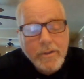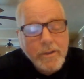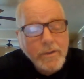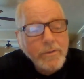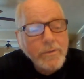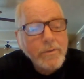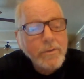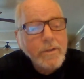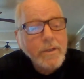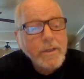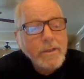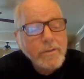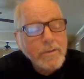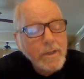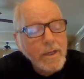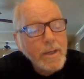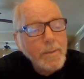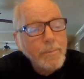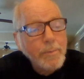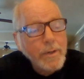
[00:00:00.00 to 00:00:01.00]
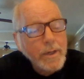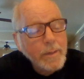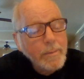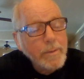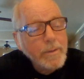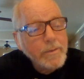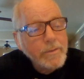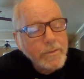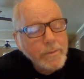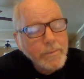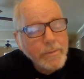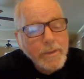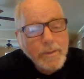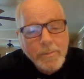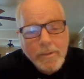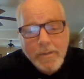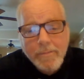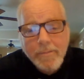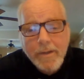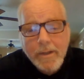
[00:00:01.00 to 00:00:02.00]
There's things that I pray about sometimes.
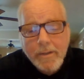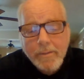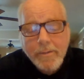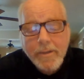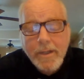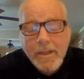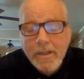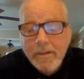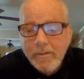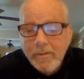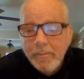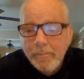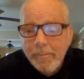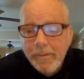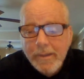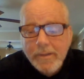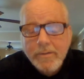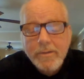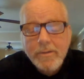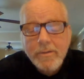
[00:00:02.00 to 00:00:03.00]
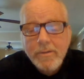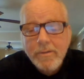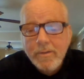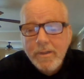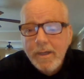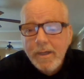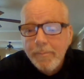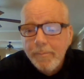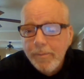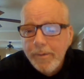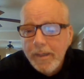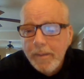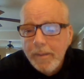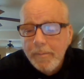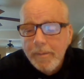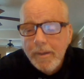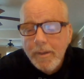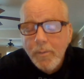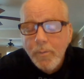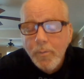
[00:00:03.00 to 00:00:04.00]
I've had some messages that I prayed
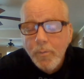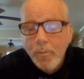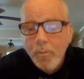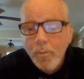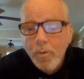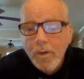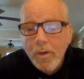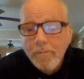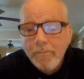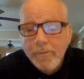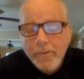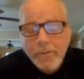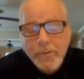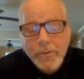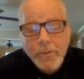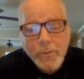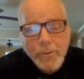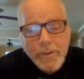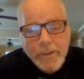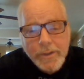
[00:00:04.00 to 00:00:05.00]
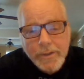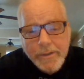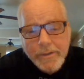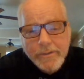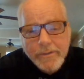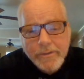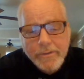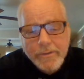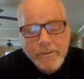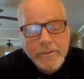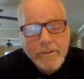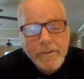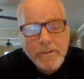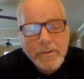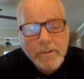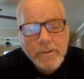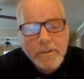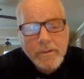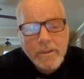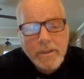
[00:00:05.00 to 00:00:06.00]
about, one for two years.
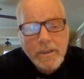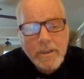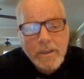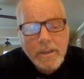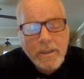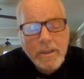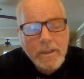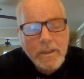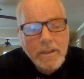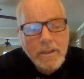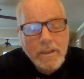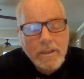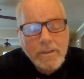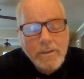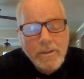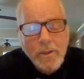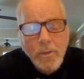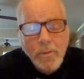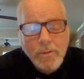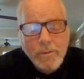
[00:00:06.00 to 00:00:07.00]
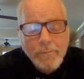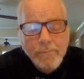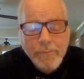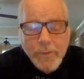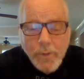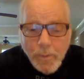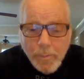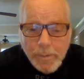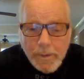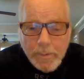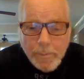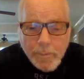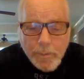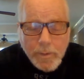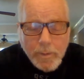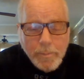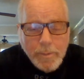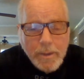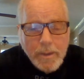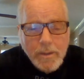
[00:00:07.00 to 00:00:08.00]
Told a few people
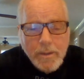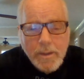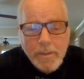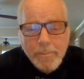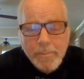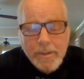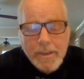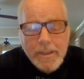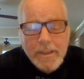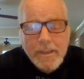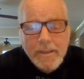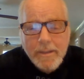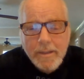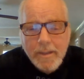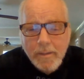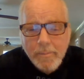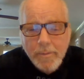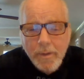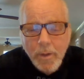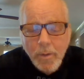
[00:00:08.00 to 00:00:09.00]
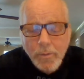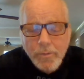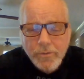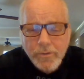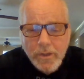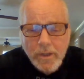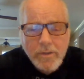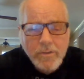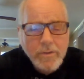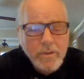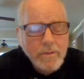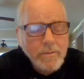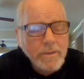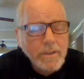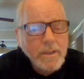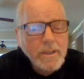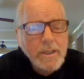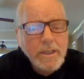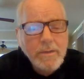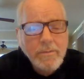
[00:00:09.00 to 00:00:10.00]
about it, but I didn't tell them the whole gist of it.
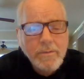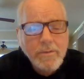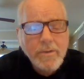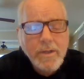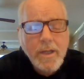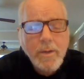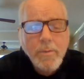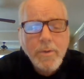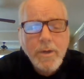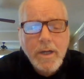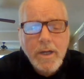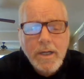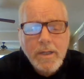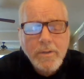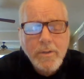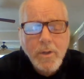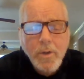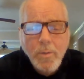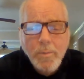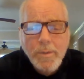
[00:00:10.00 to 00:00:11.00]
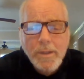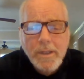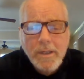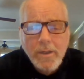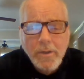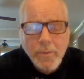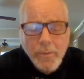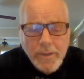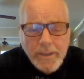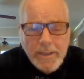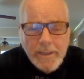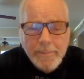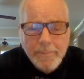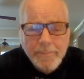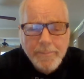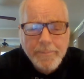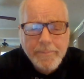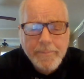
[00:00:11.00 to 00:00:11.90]
And I didn't even say what God told me in a dream.